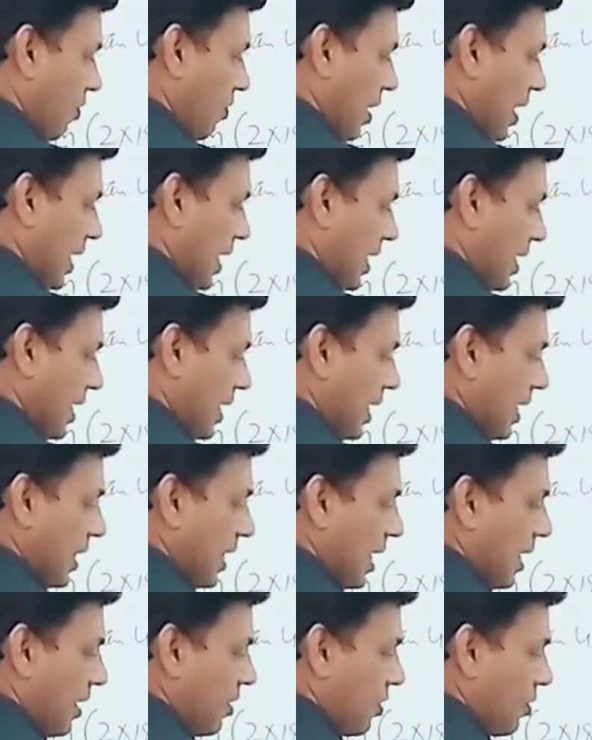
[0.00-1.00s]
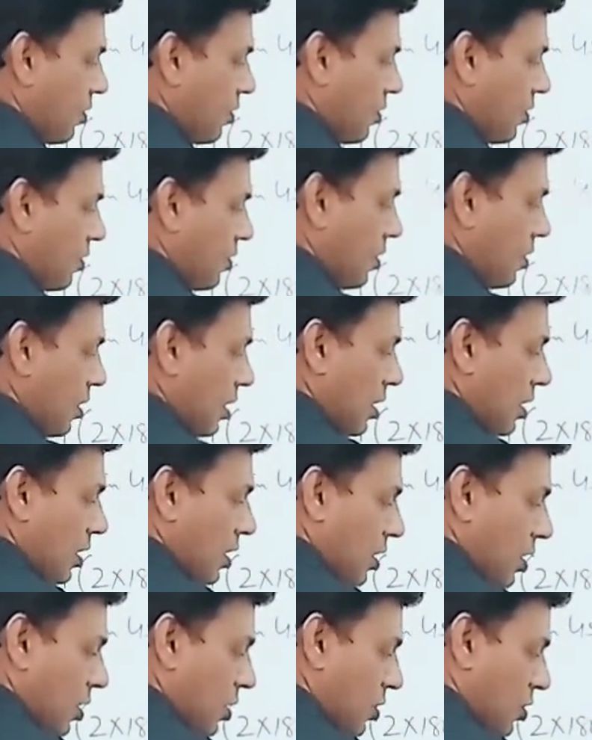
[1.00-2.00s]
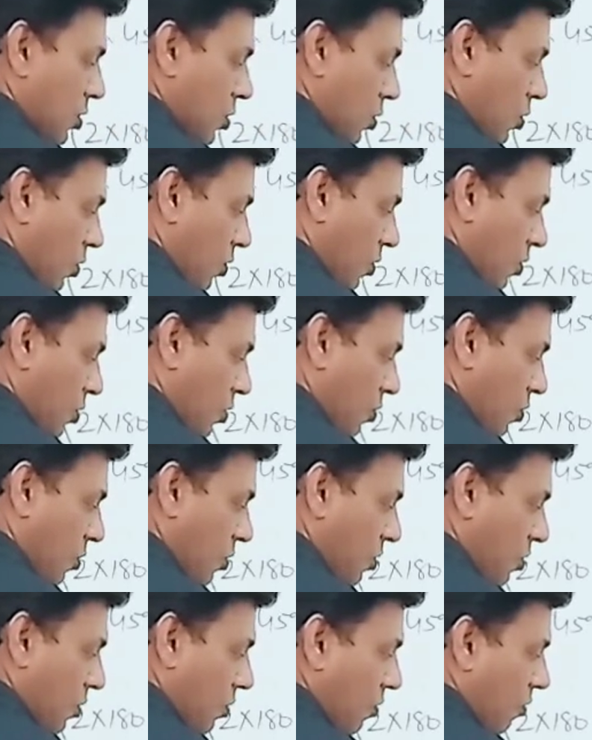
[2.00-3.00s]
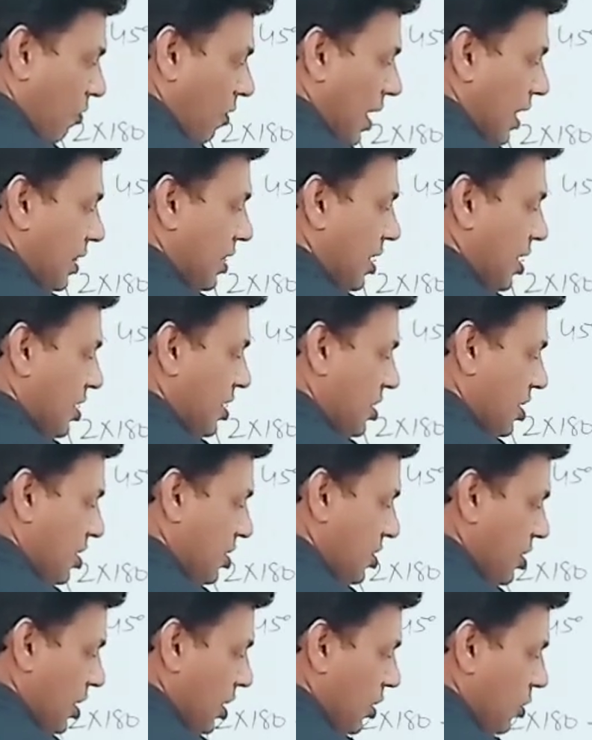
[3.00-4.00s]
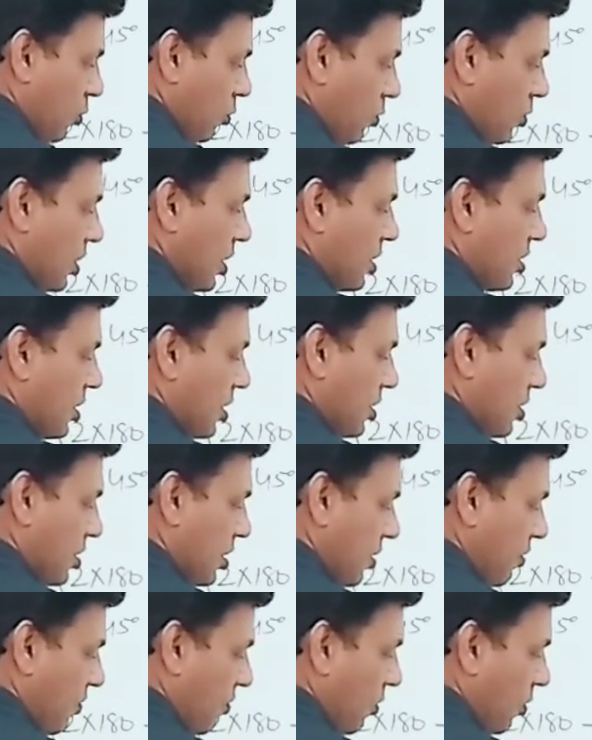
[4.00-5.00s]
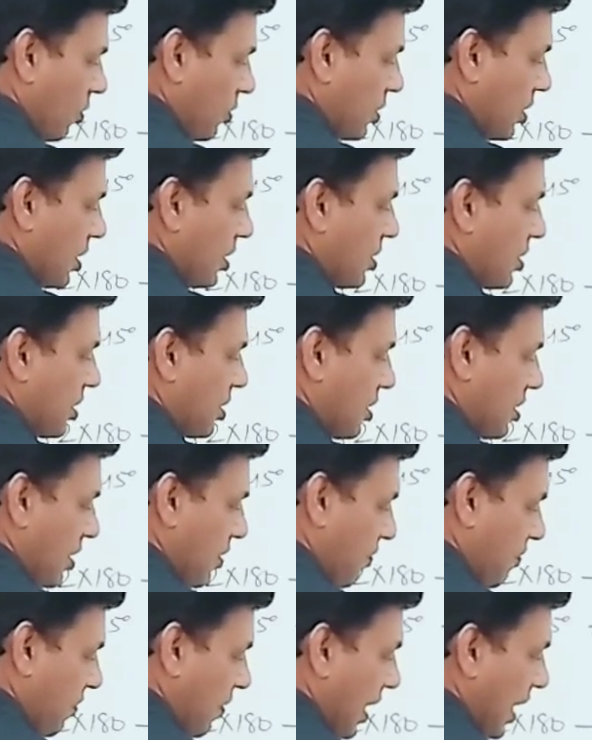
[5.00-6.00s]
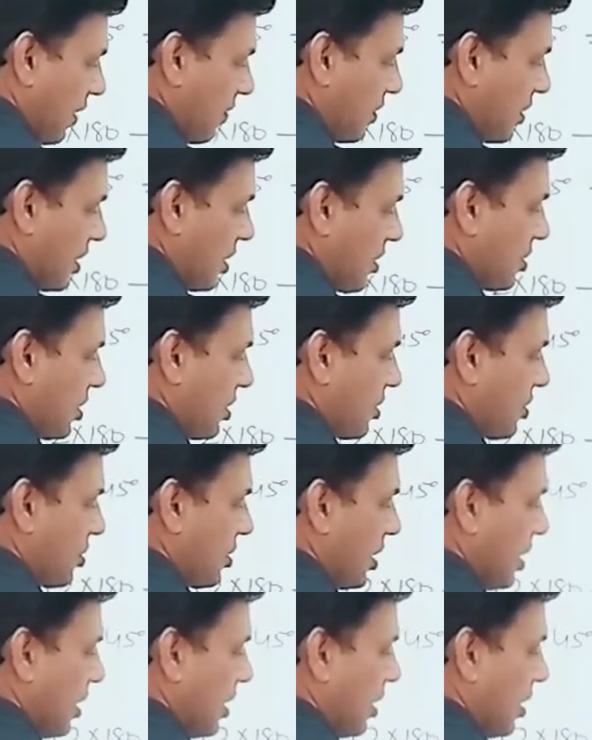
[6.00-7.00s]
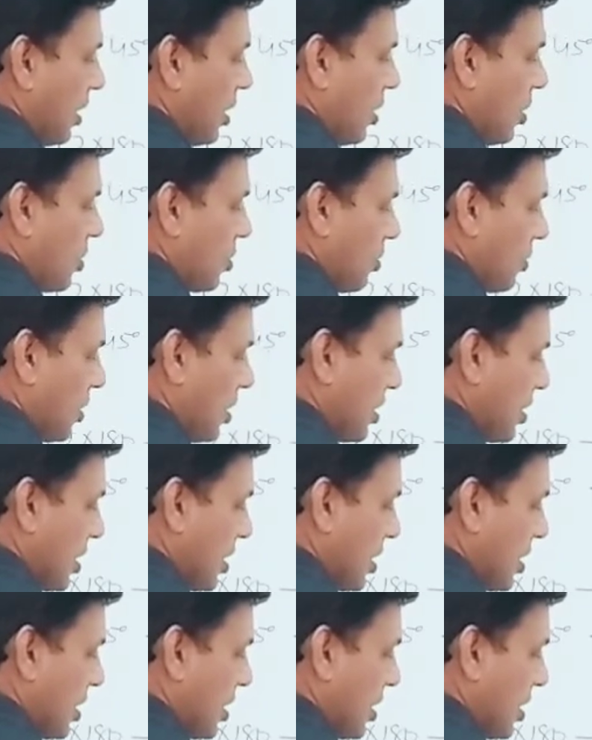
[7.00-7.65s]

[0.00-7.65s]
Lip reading: 180, then so 1 360, 2 360, 4 360, 5 360. So this